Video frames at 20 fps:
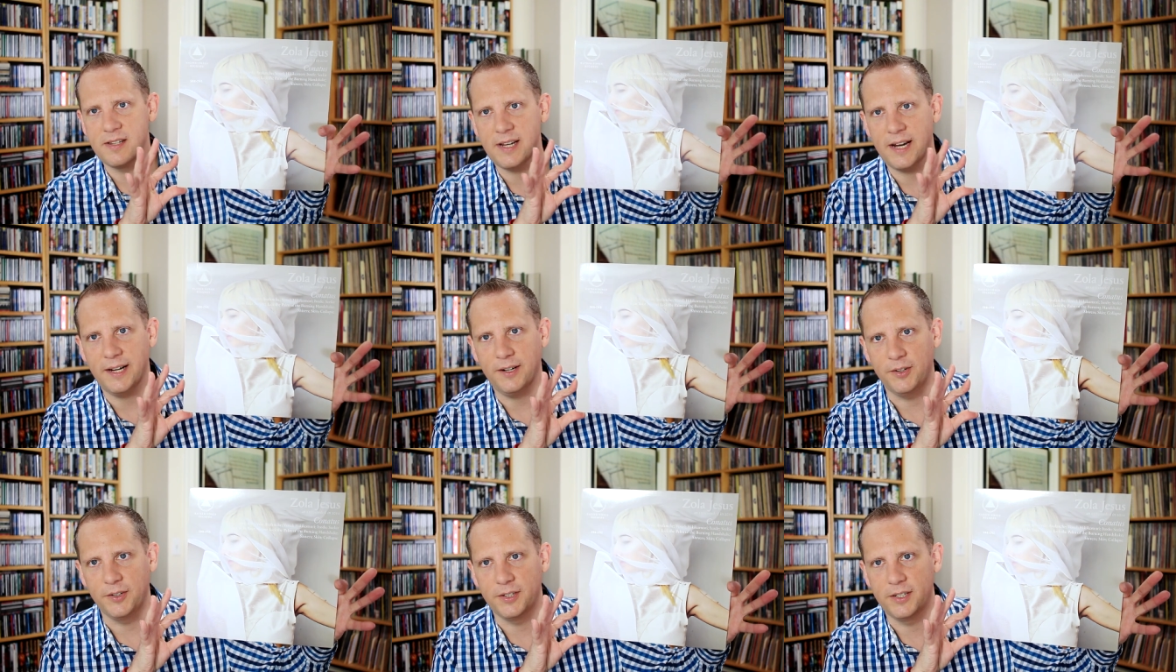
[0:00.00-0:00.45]

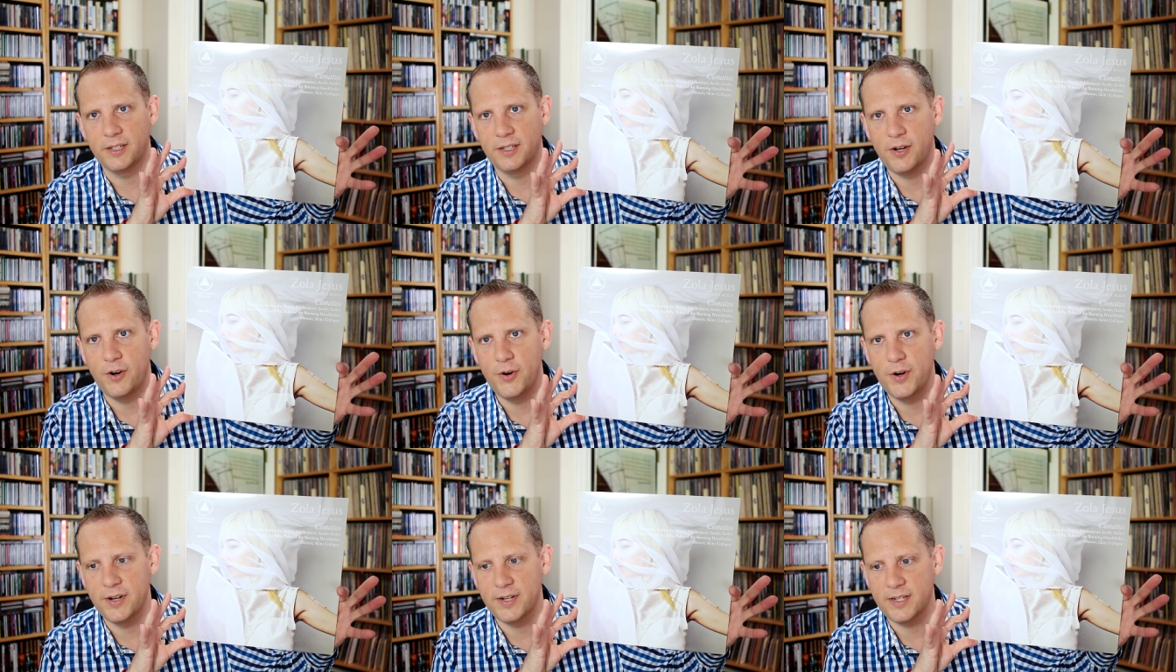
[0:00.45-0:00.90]
titled
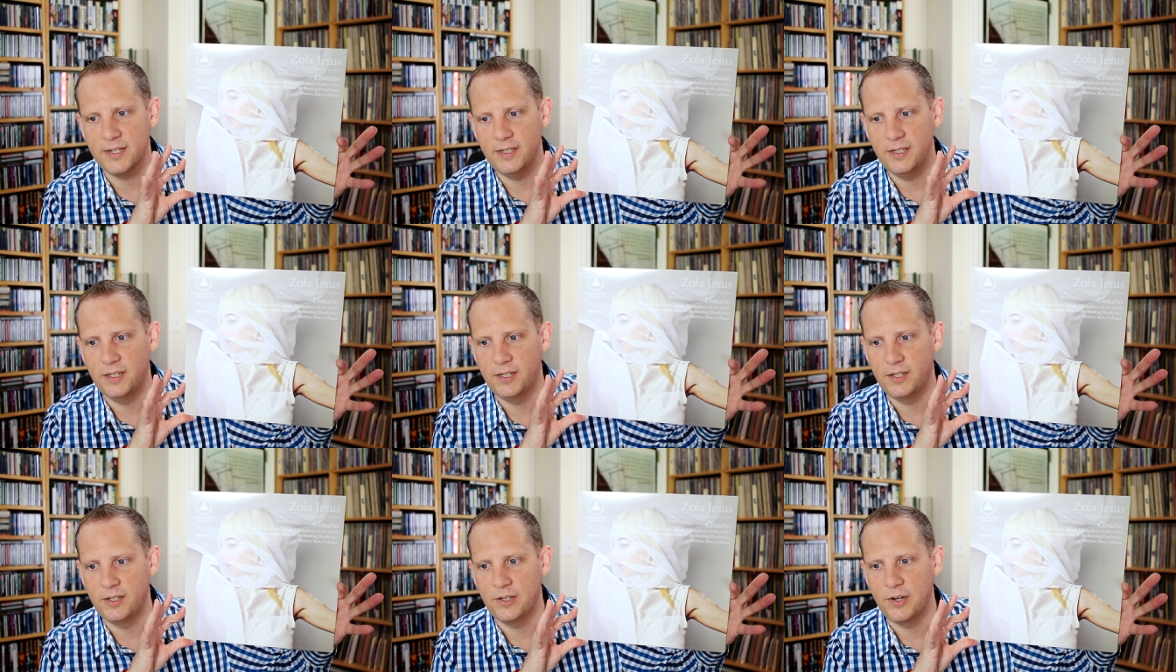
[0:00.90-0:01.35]

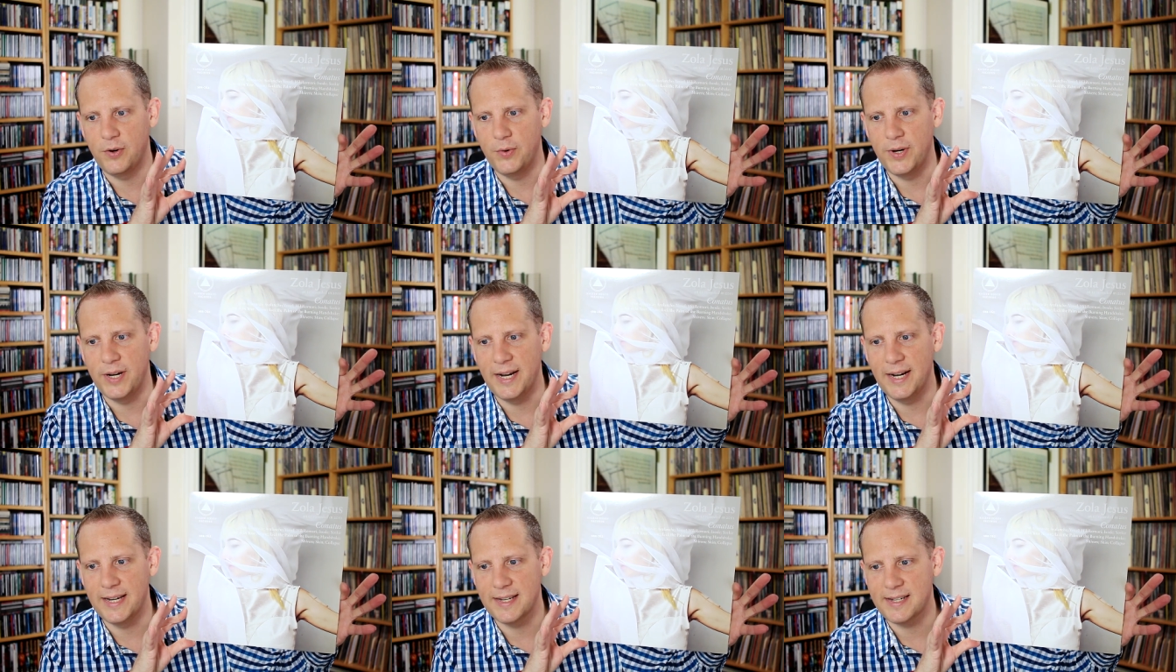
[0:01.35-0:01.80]

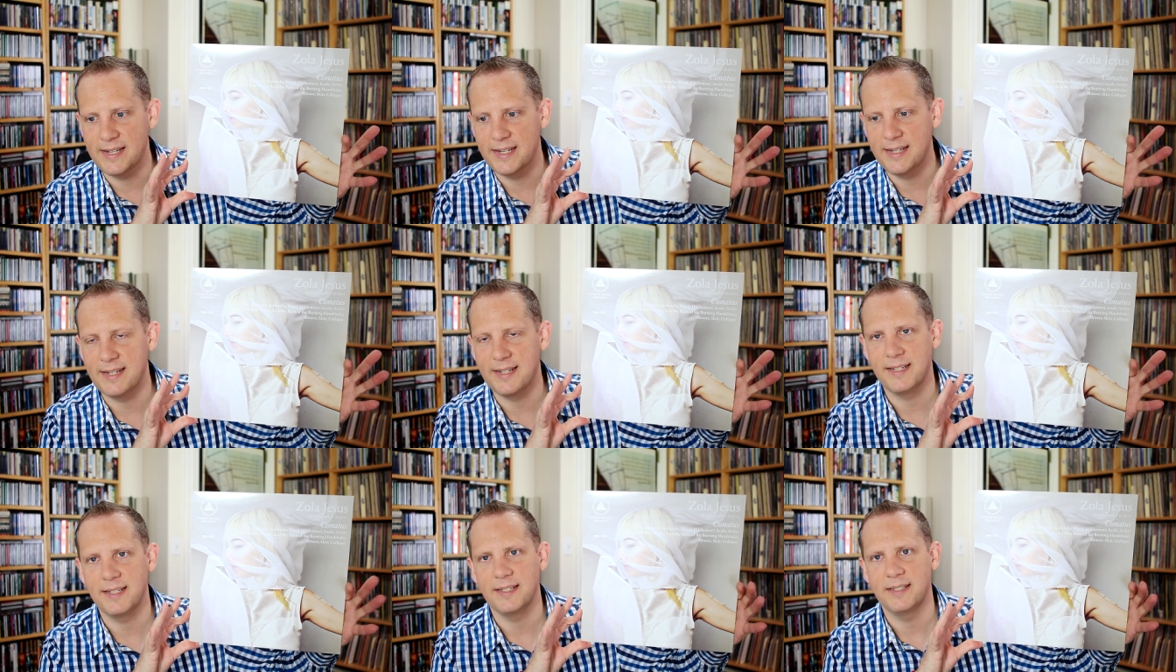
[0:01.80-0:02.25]

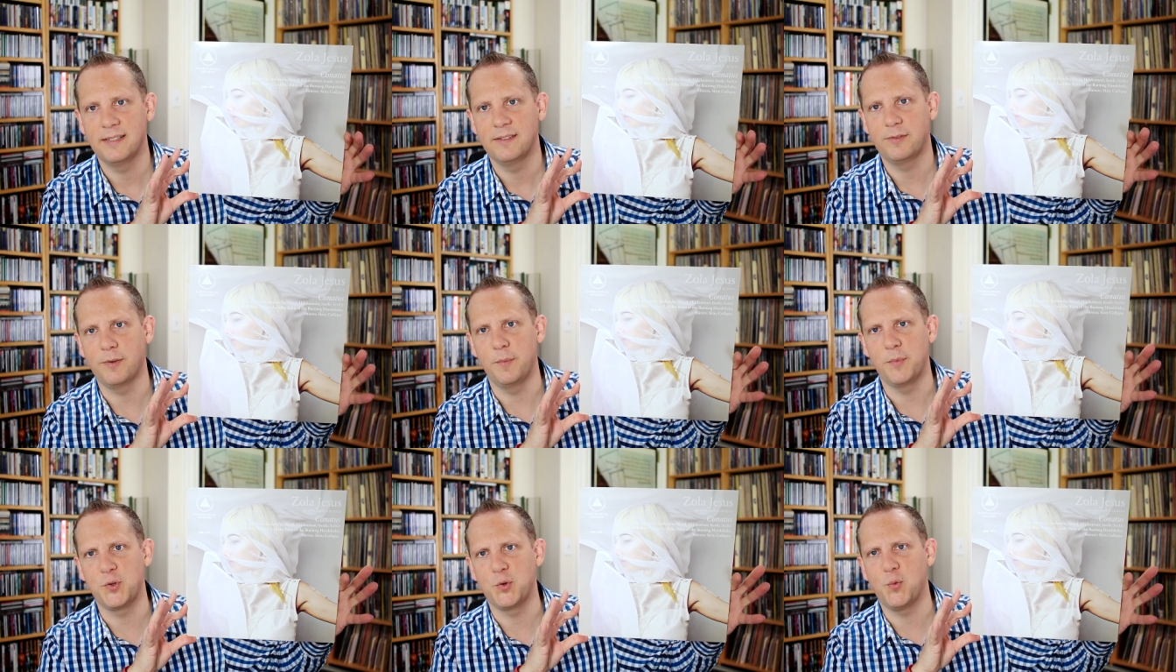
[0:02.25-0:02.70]
Conatus,
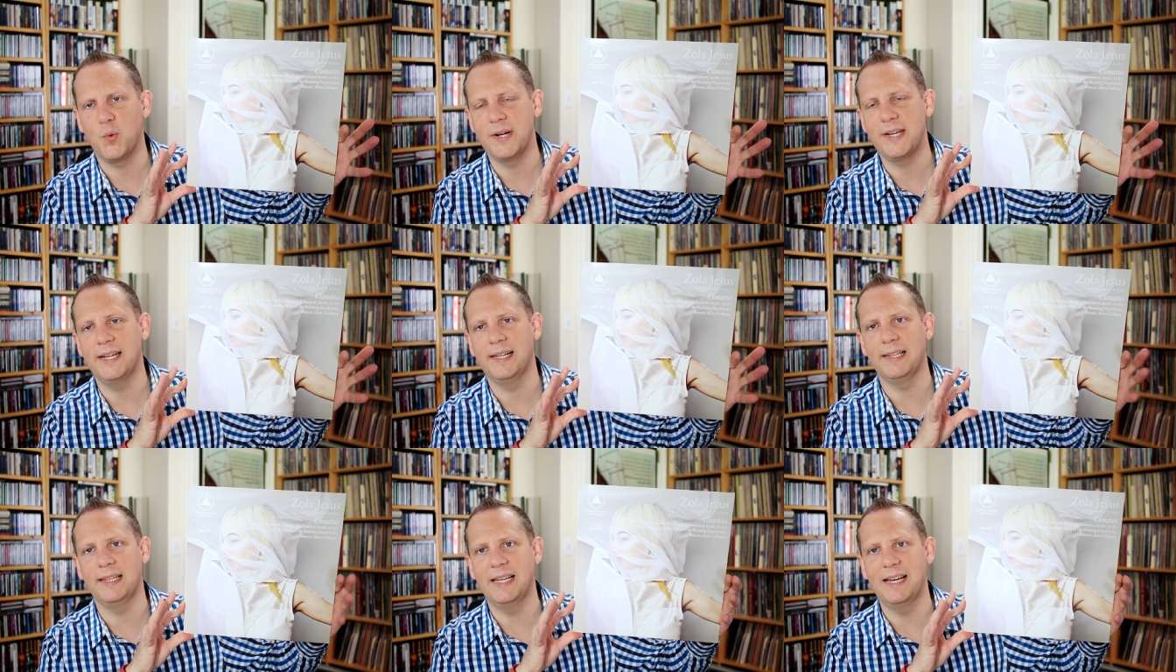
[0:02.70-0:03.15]
from
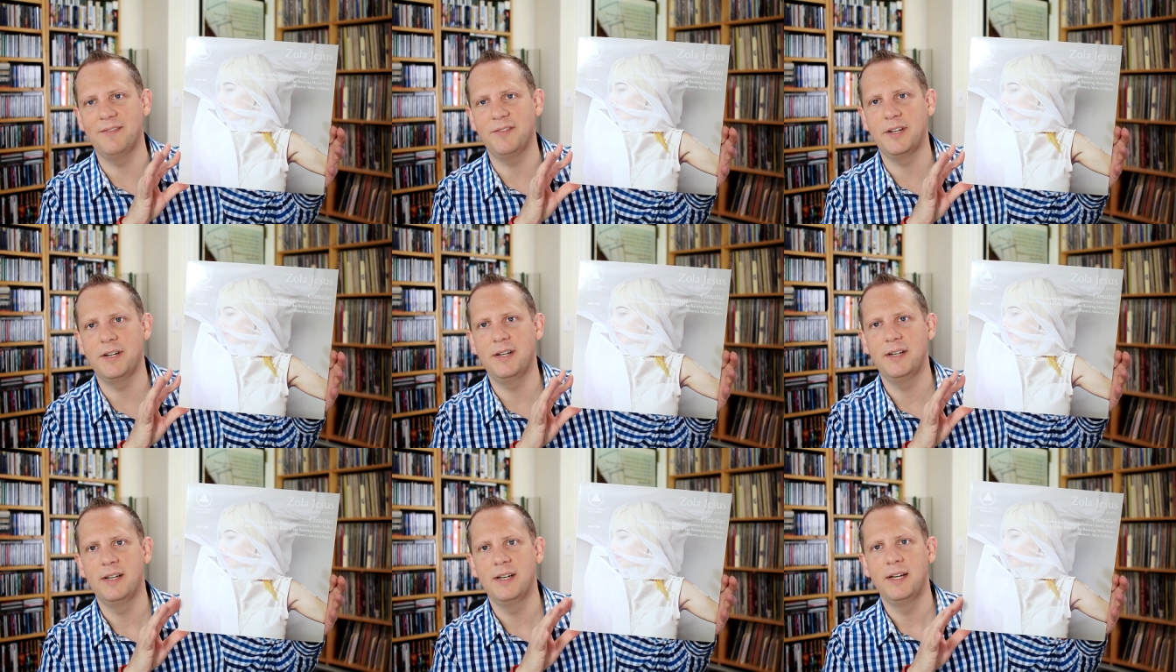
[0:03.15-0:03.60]

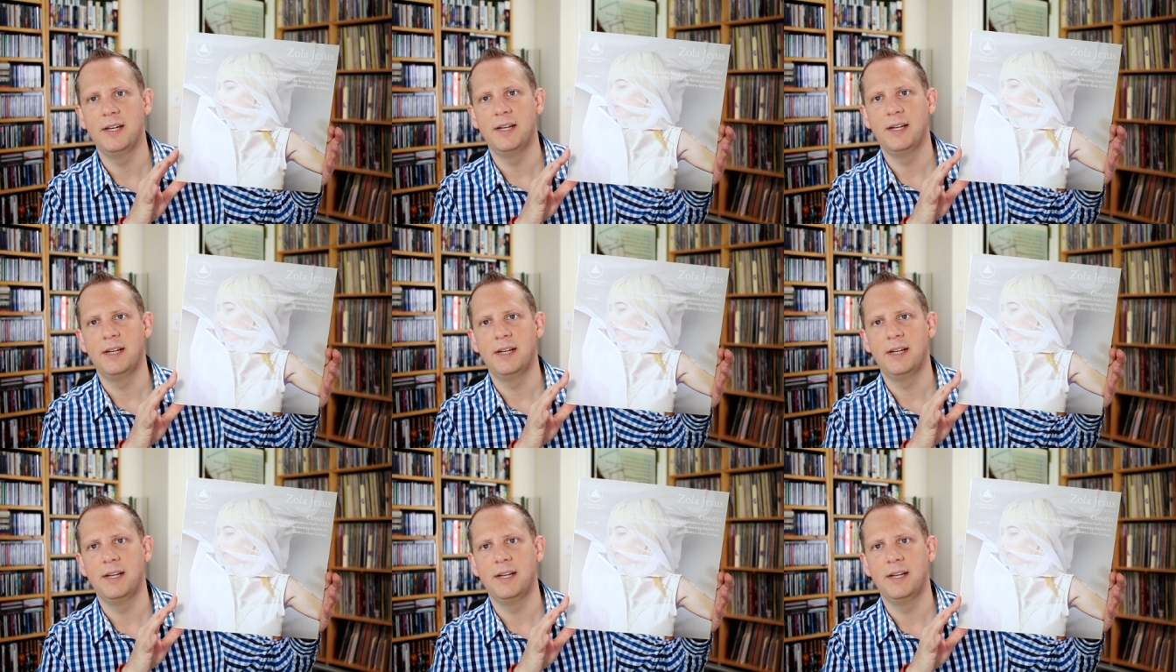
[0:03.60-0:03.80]
2011.